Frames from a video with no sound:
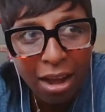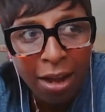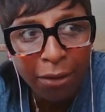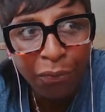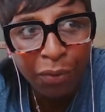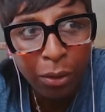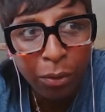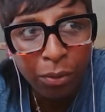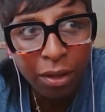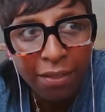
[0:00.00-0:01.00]
I
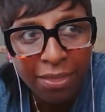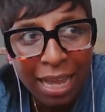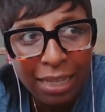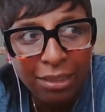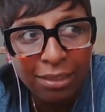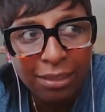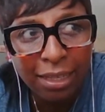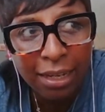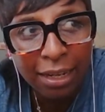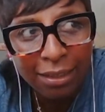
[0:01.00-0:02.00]
feel like
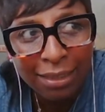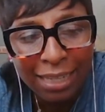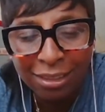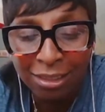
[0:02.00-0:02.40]
that